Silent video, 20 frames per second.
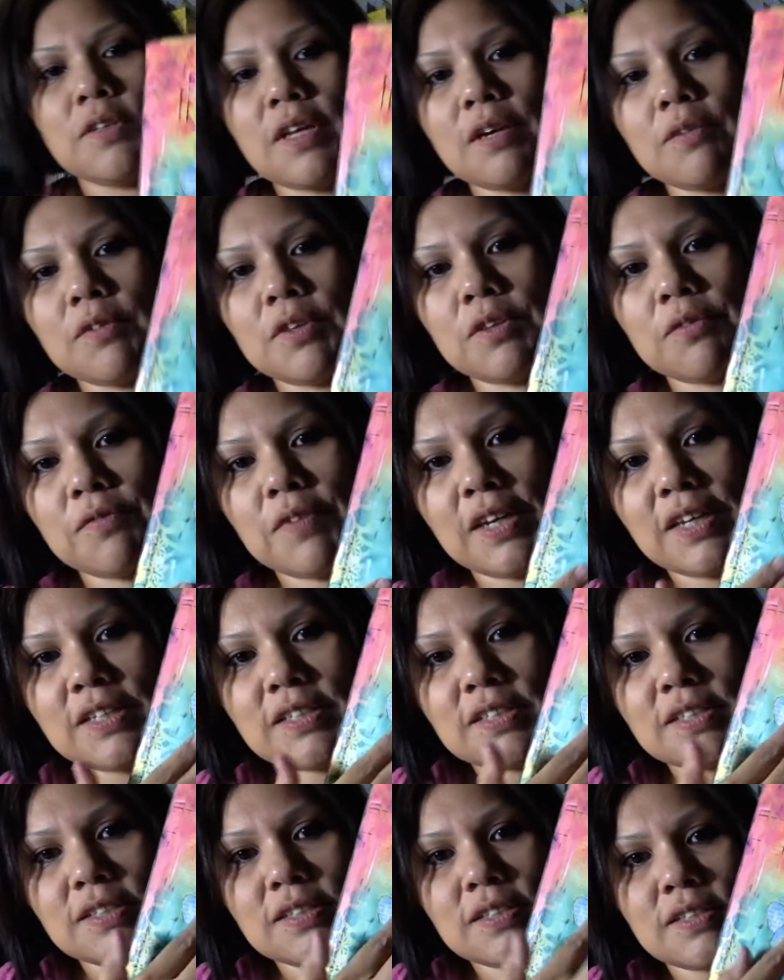that with the
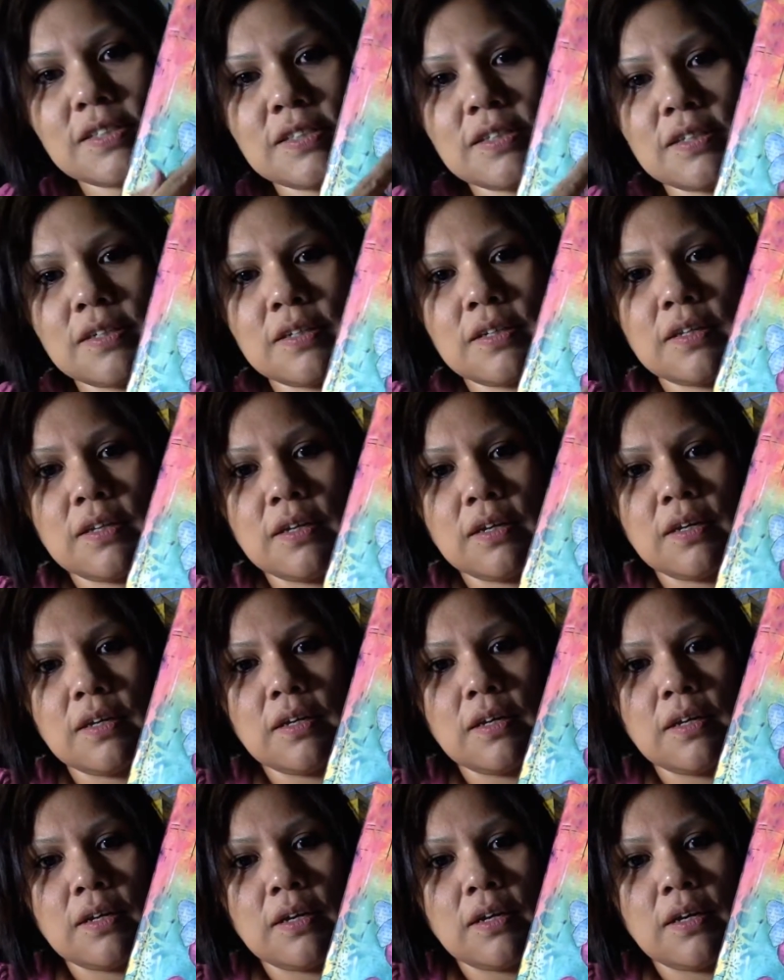faces.
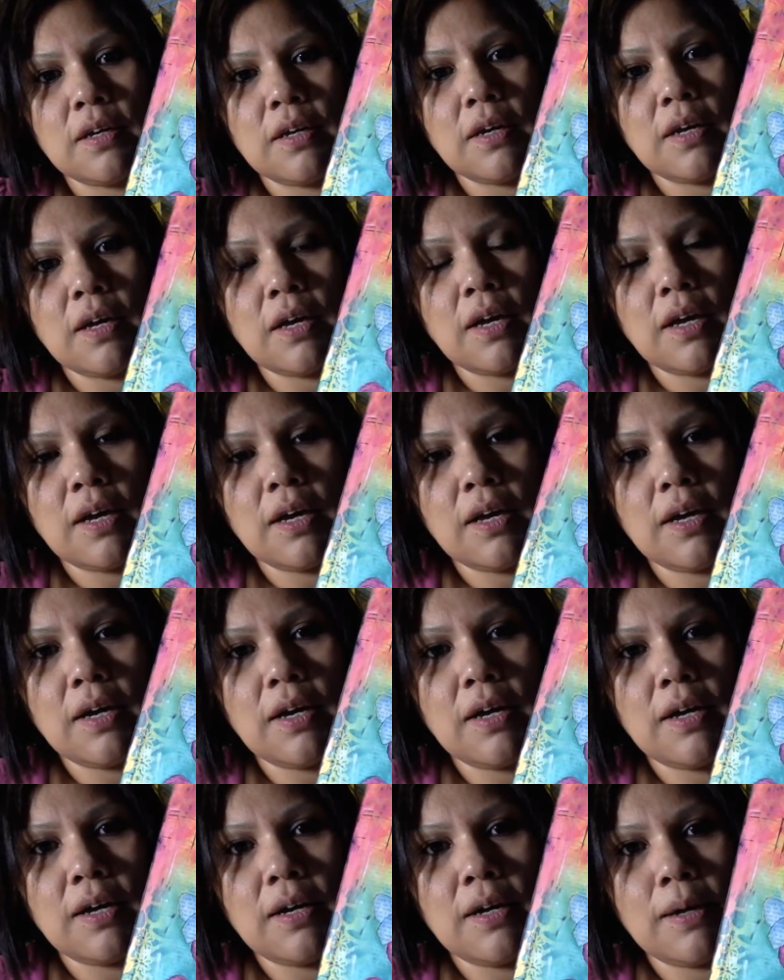
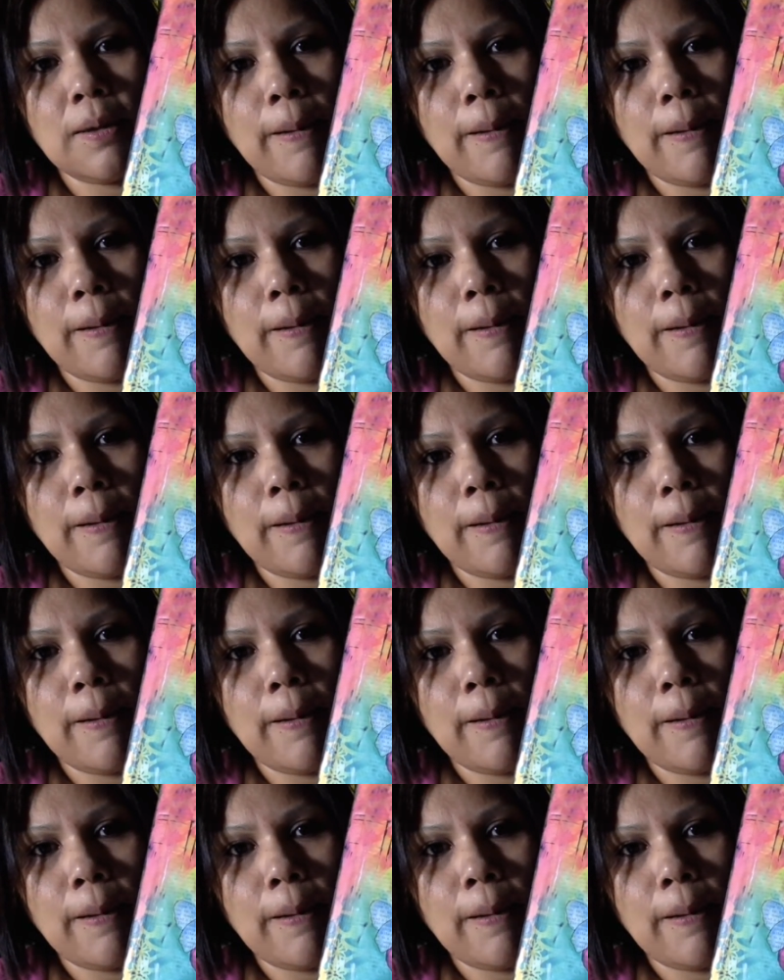I'm